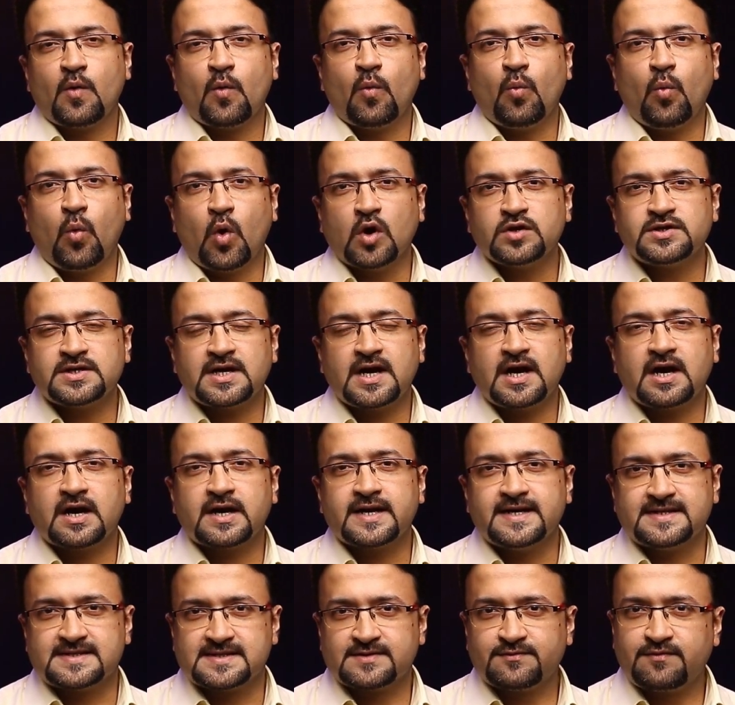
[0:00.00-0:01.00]
what
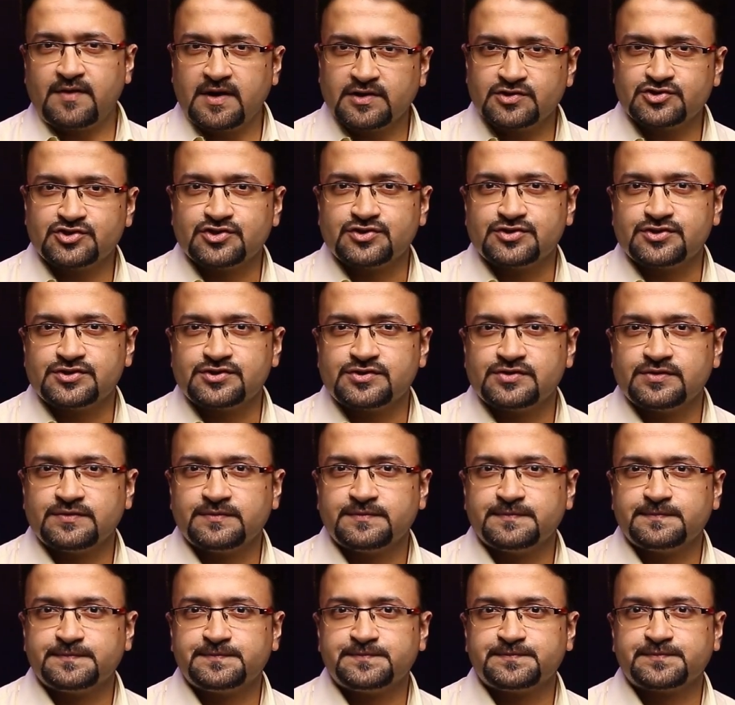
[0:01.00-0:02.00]
are its functions,
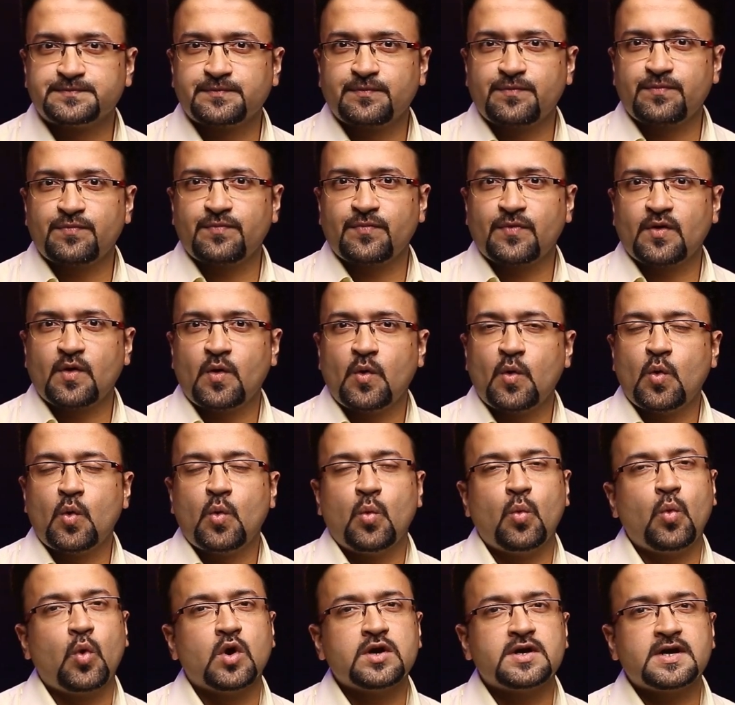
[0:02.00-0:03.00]

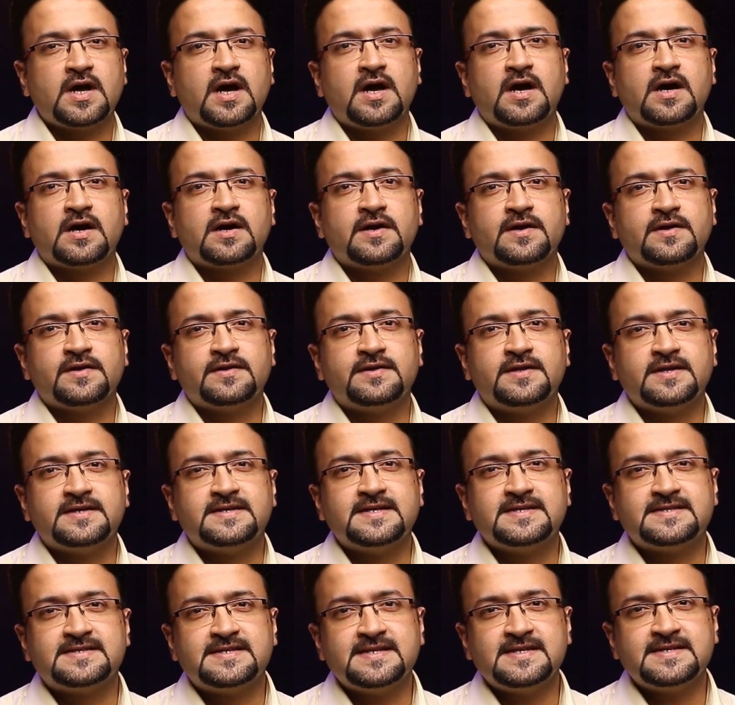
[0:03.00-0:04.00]
what are the
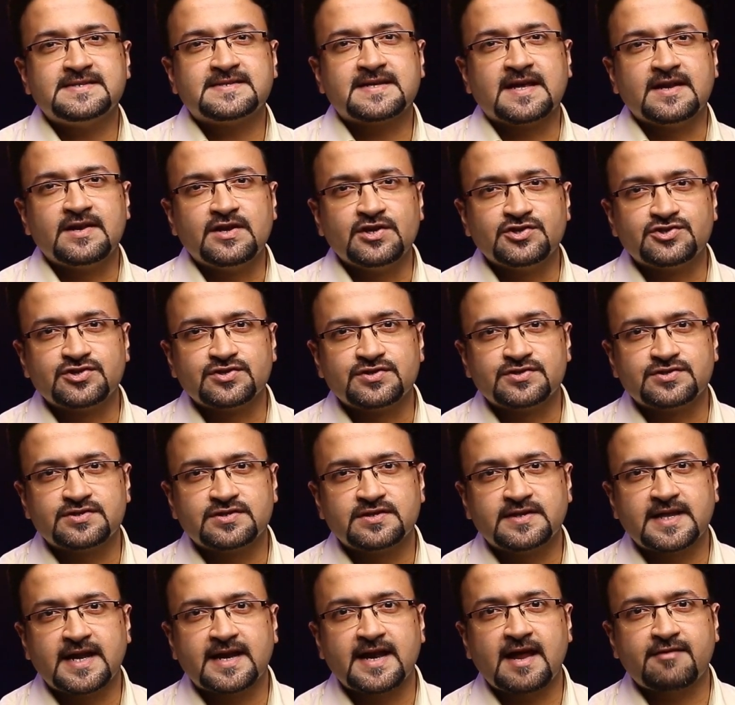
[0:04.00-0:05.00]
disease conditions
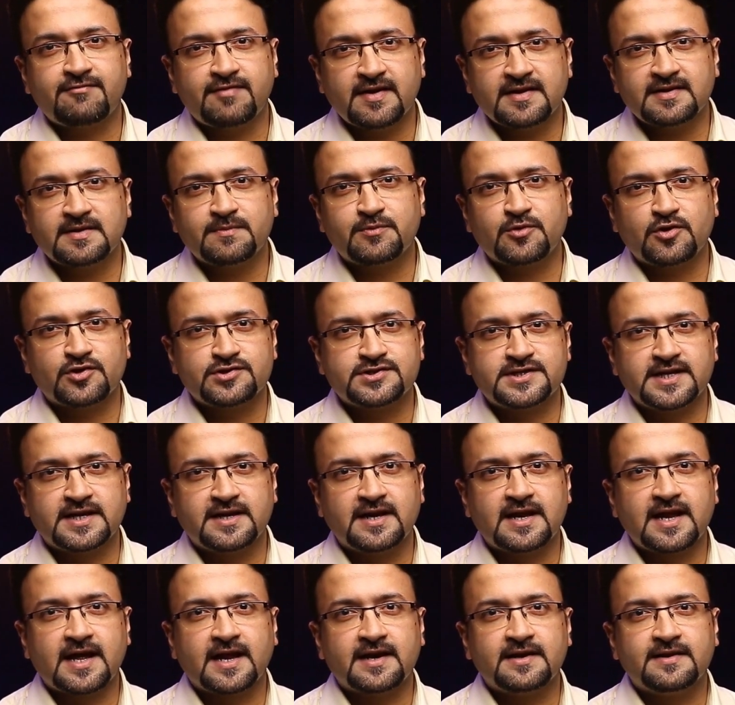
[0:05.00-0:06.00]
that affect the
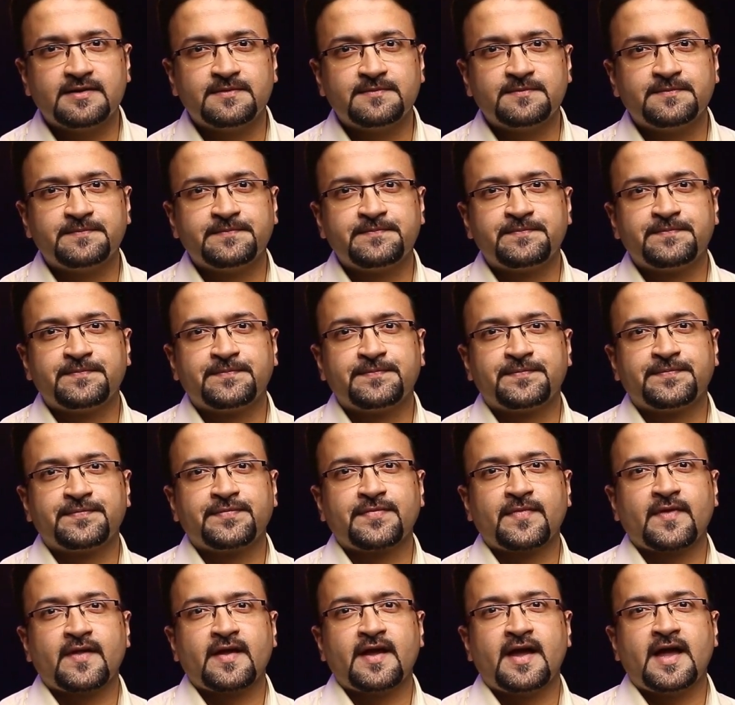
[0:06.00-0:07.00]
prostate gland,
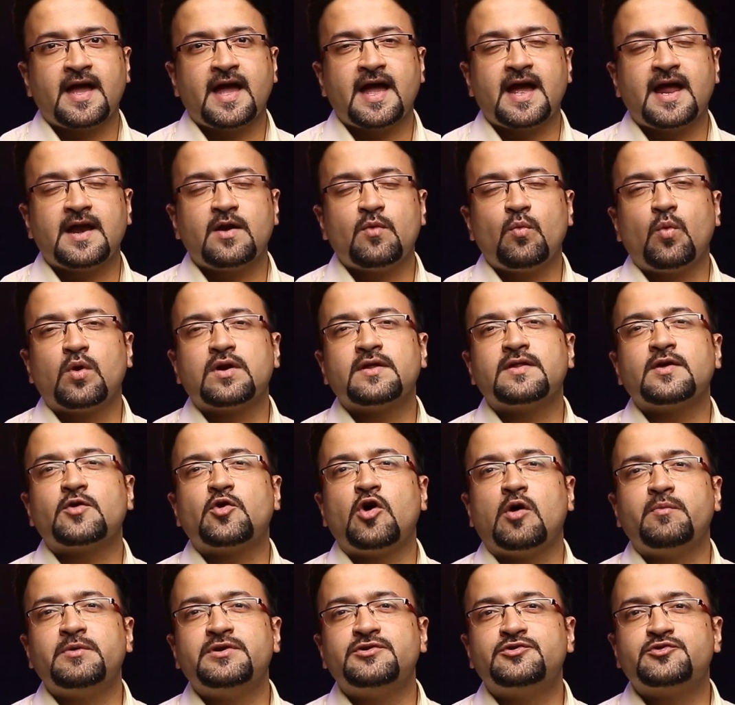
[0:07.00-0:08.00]
and what are the
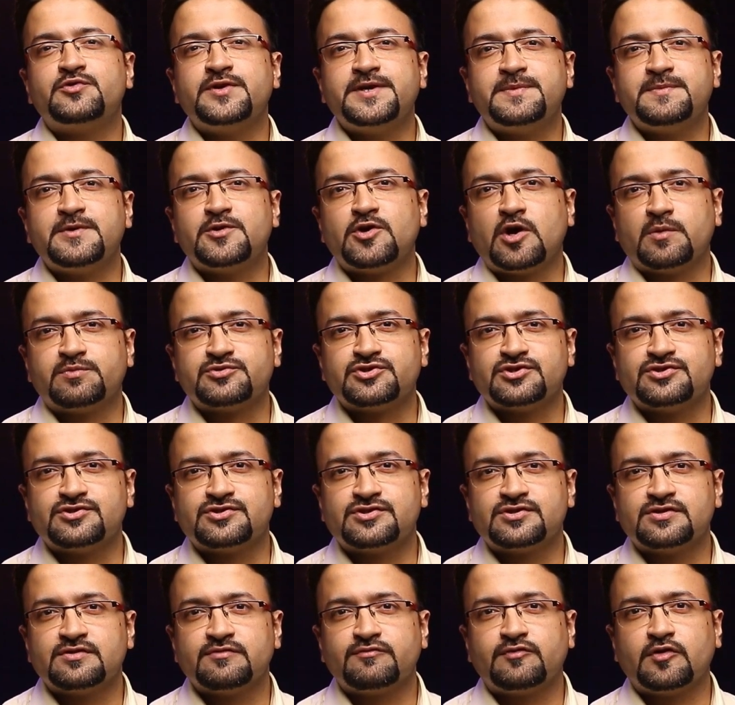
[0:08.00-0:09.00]
common treatment
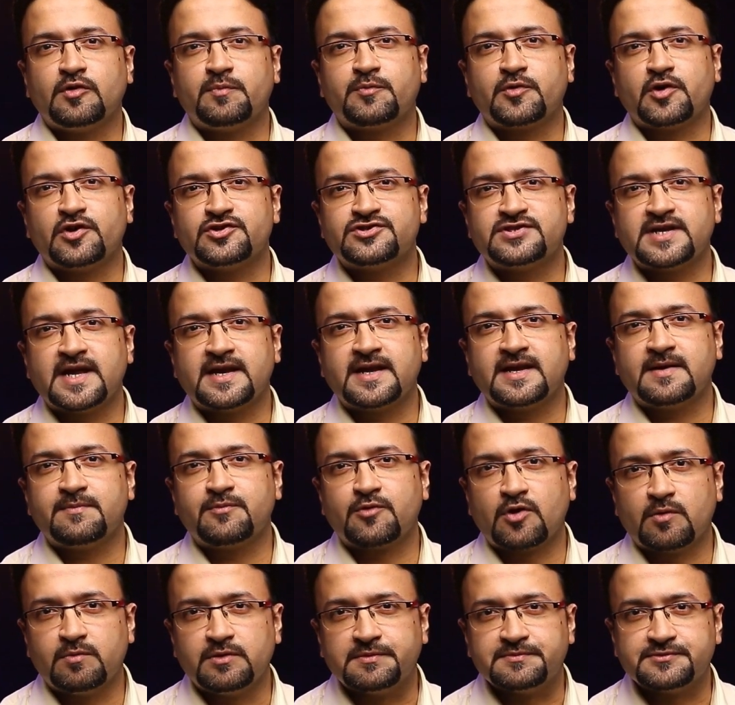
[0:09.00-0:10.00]
options for prostatic
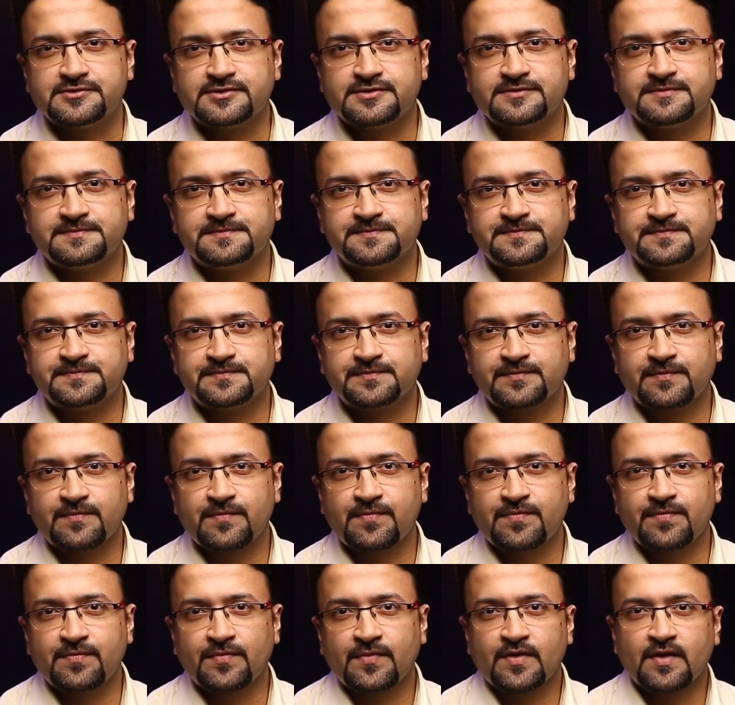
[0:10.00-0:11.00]
problems.
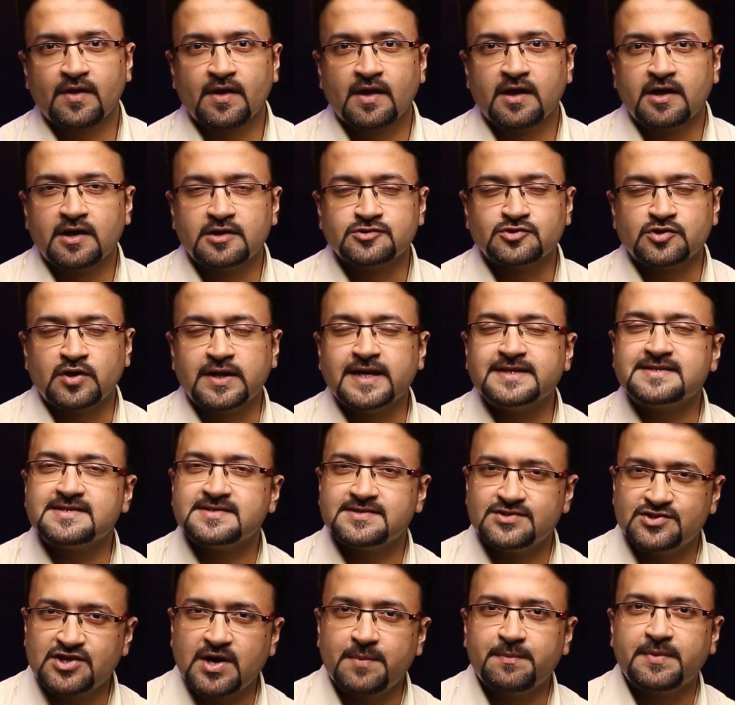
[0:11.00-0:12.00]
So
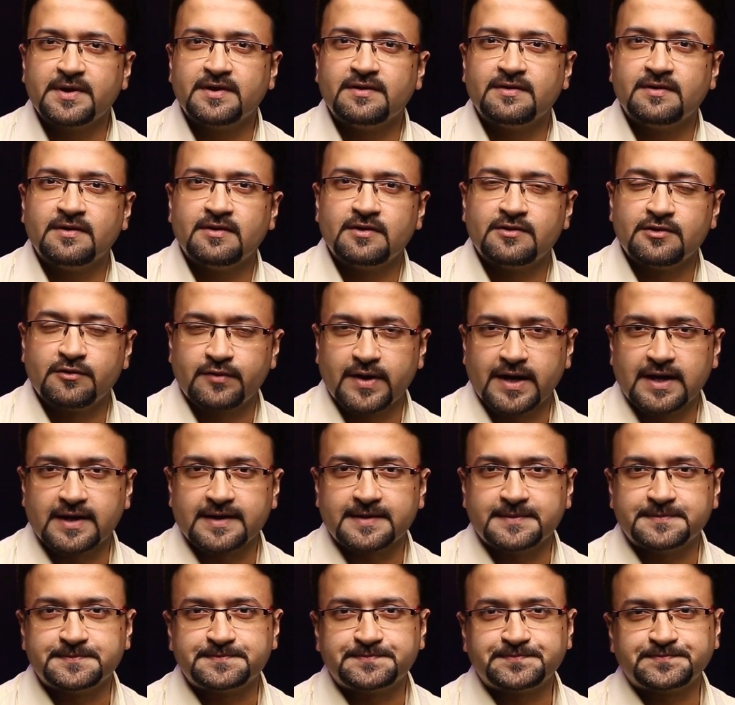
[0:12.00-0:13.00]
let's jump in
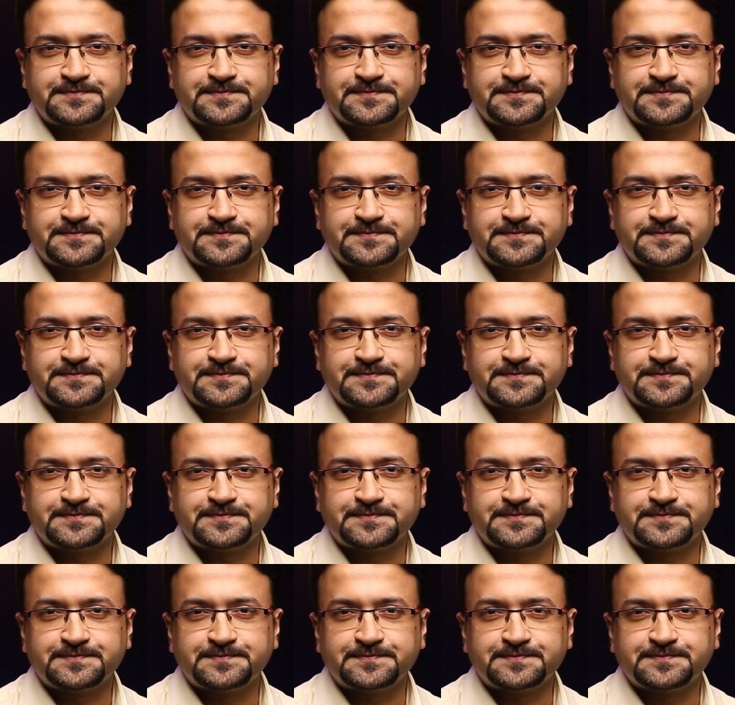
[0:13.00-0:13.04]
directly.